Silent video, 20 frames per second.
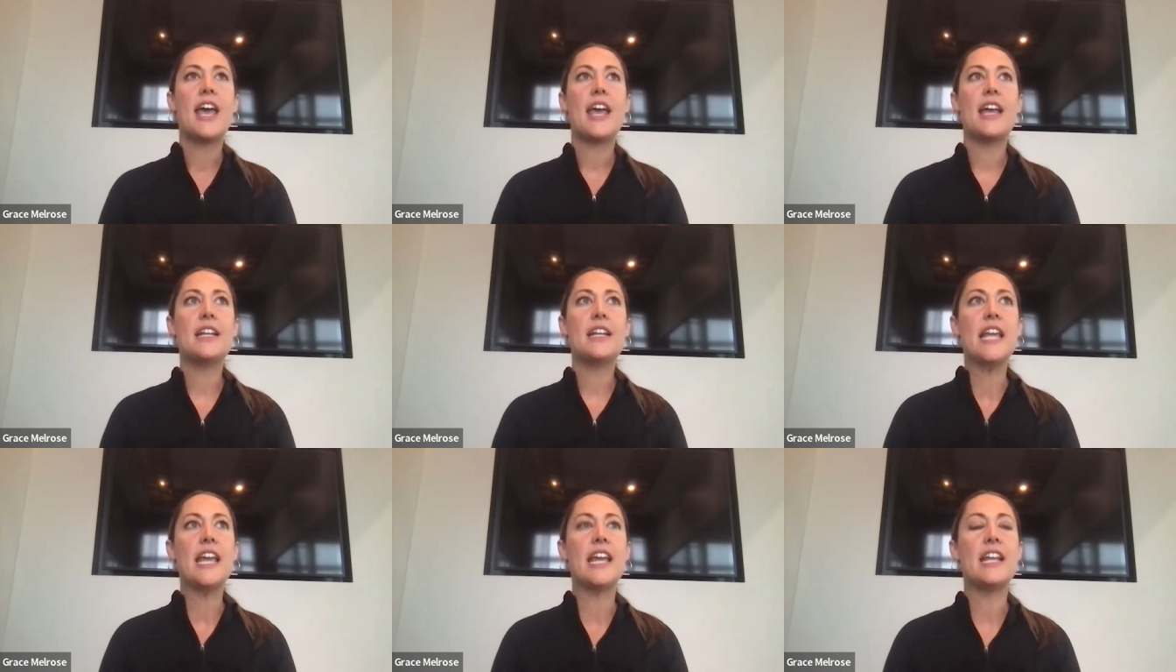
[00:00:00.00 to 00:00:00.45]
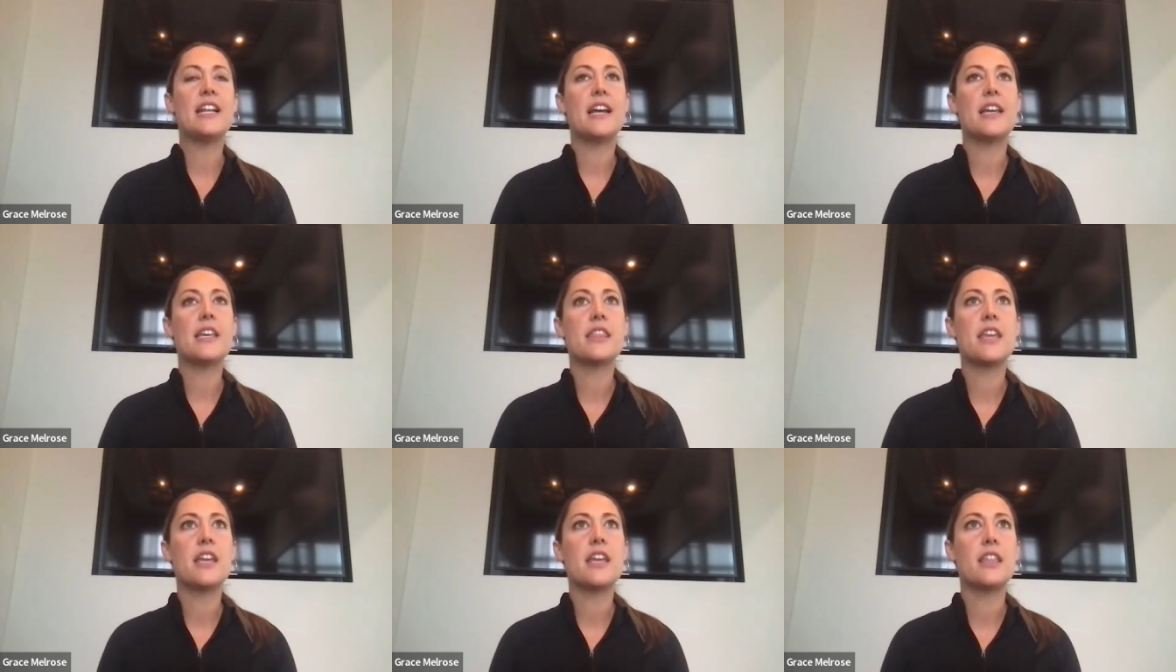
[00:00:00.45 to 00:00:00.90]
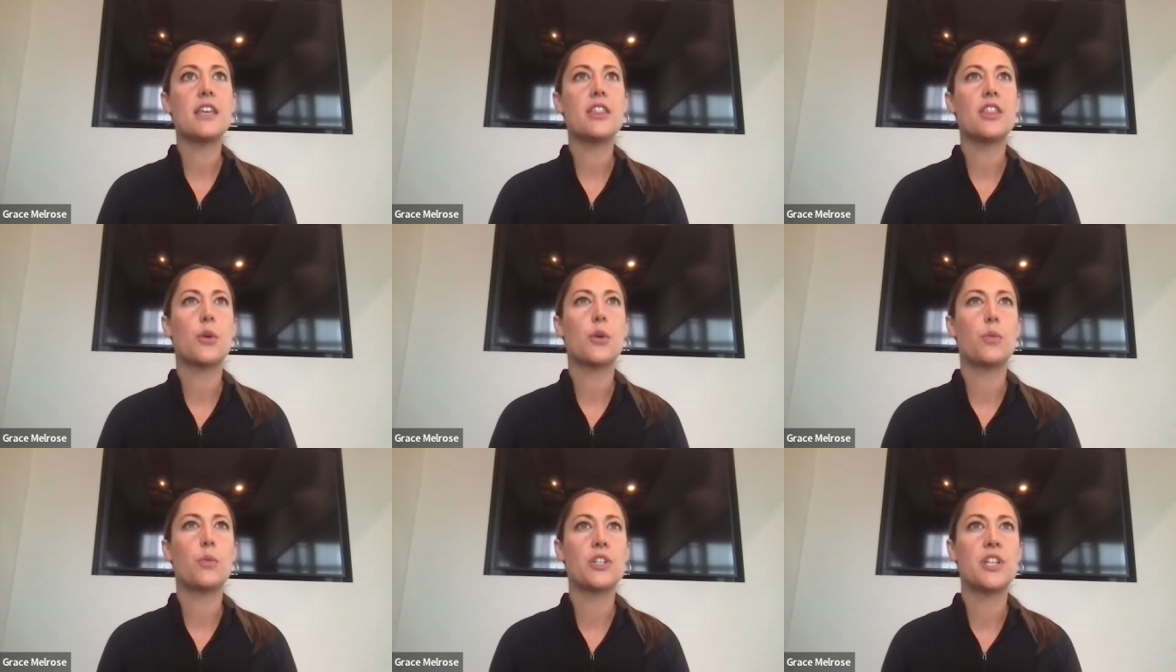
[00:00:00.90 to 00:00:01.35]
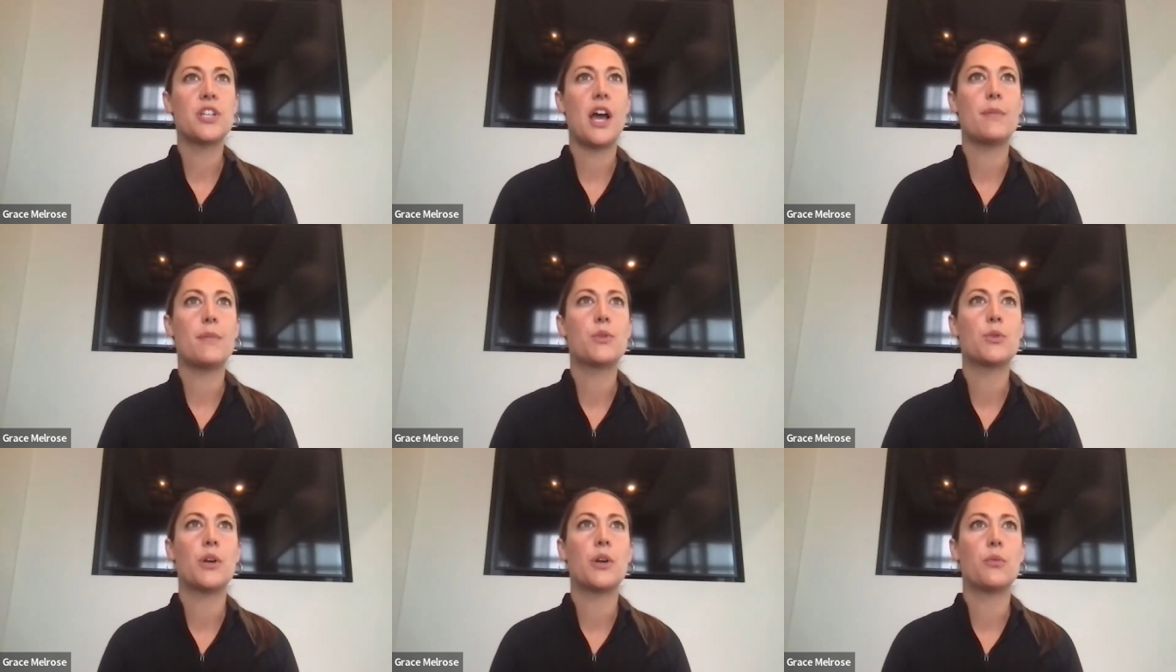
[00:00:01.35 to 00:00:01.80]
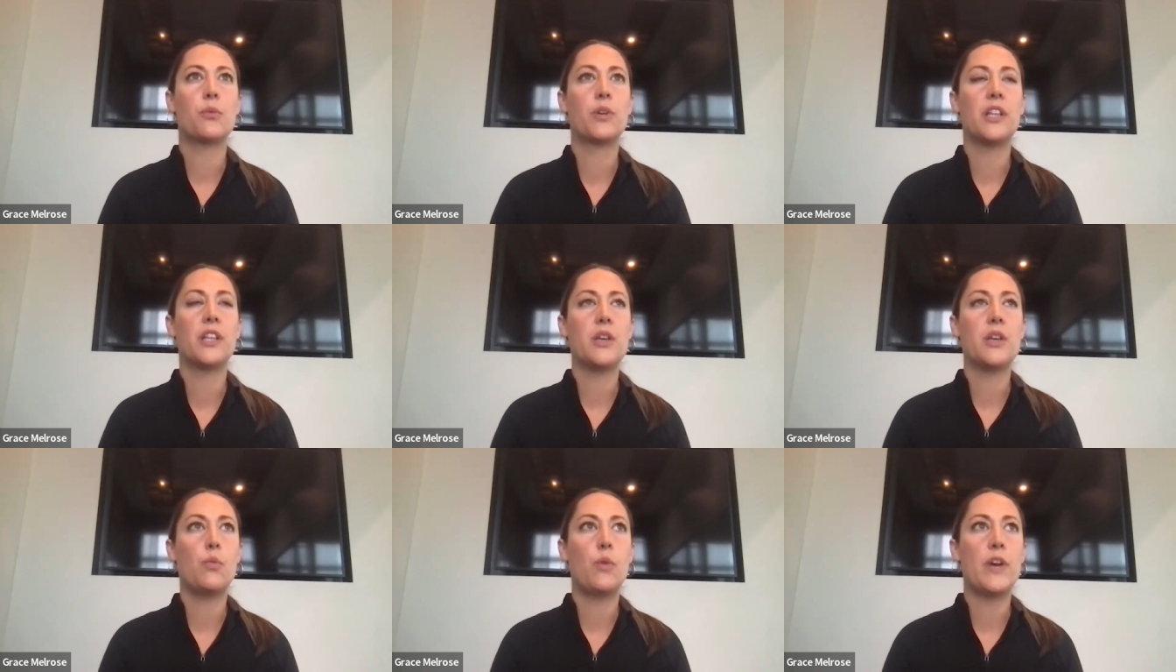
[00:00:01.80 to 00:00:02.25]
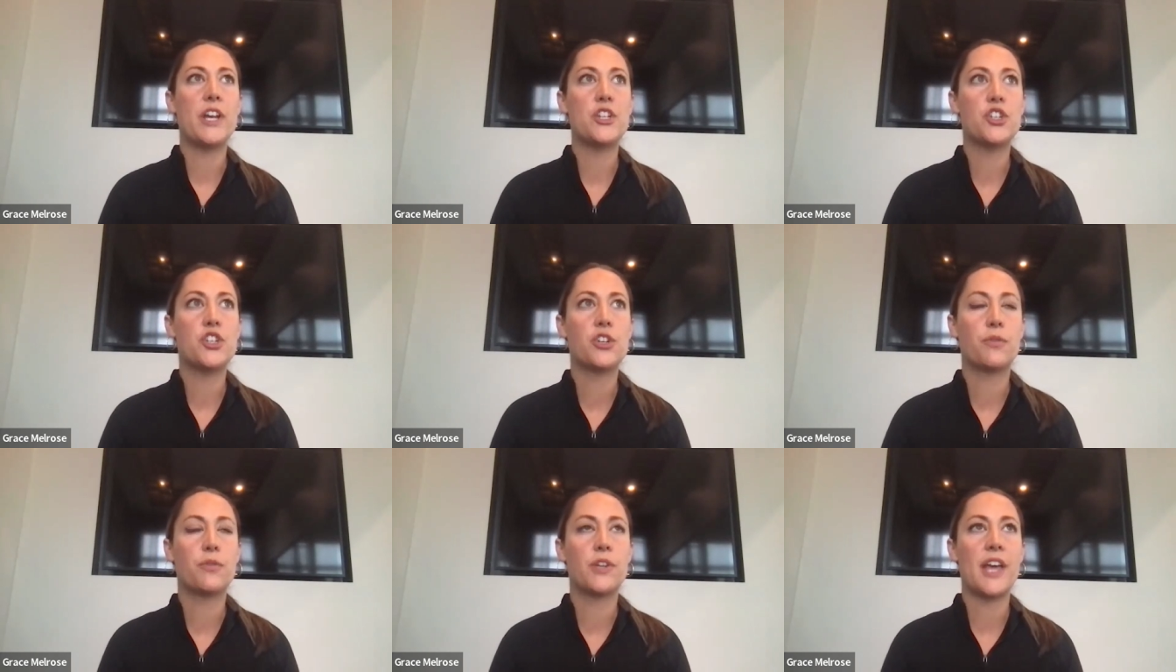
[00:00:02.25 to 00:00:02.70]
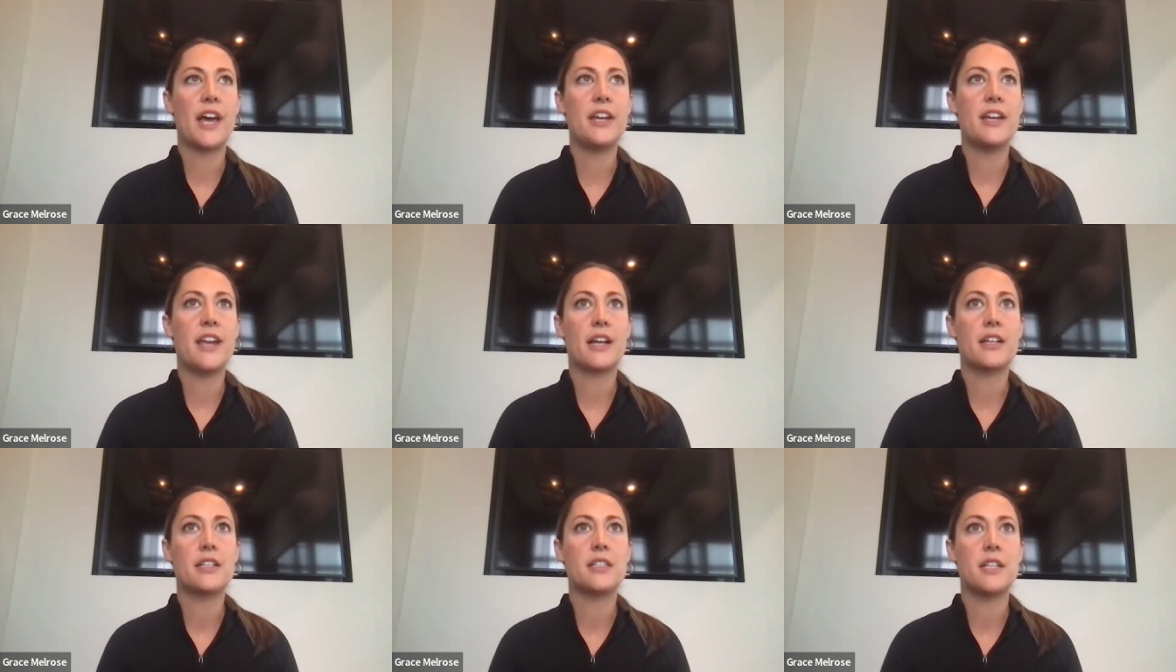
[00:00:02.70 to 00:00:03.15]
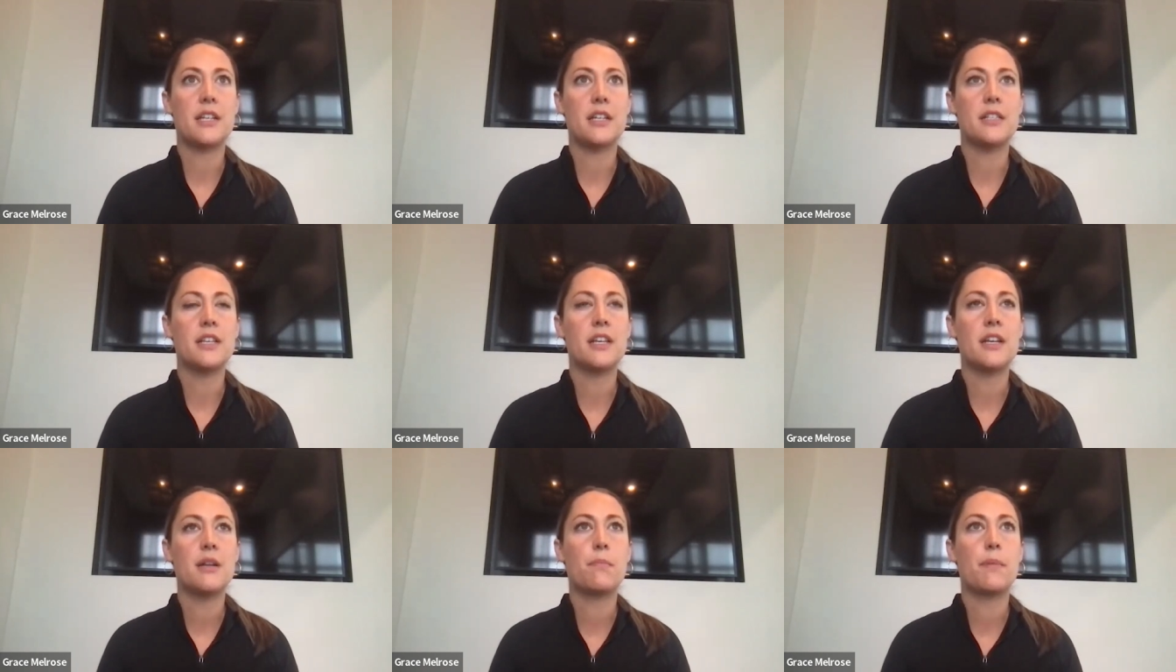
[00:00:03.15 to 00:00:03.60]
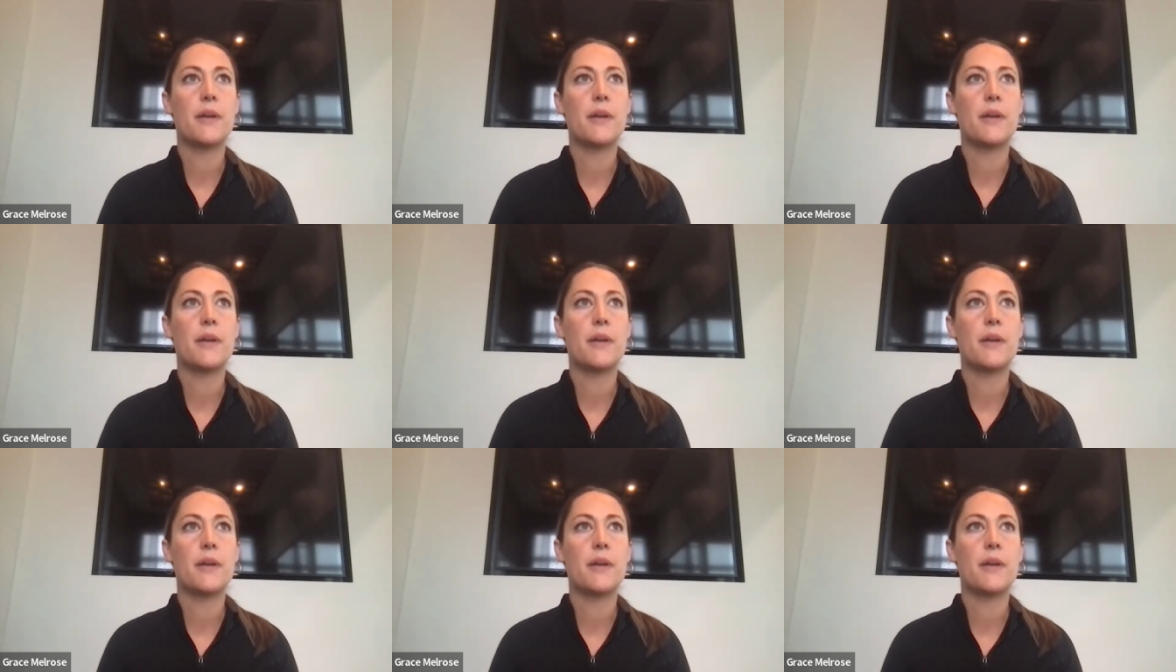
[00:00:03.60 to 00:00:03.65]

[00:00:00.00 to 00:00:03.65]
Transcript: And and I think that there were times where I really wished for that next season,